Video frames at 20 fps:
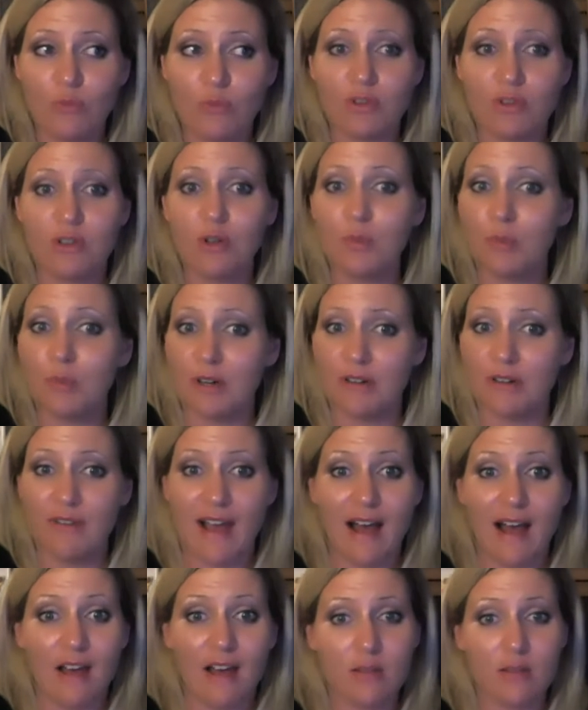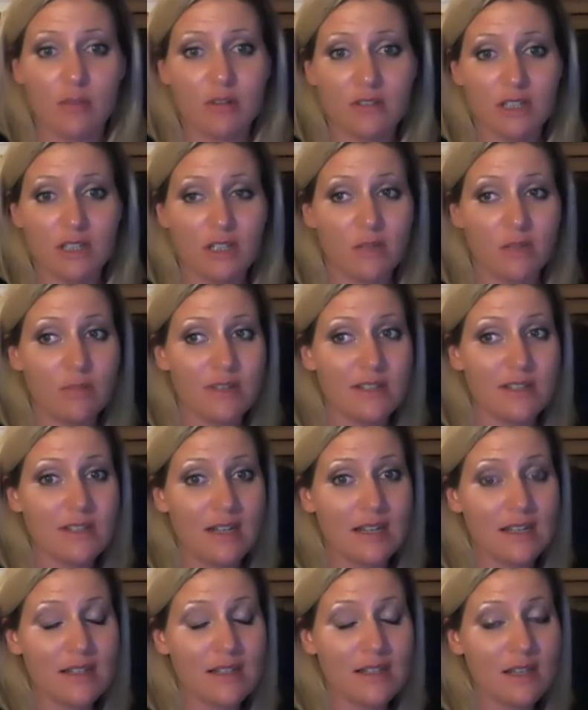super valuable to your
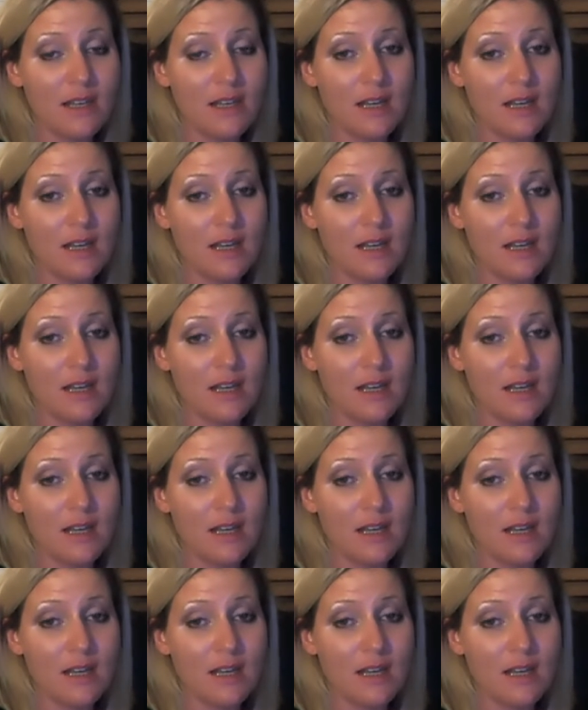business.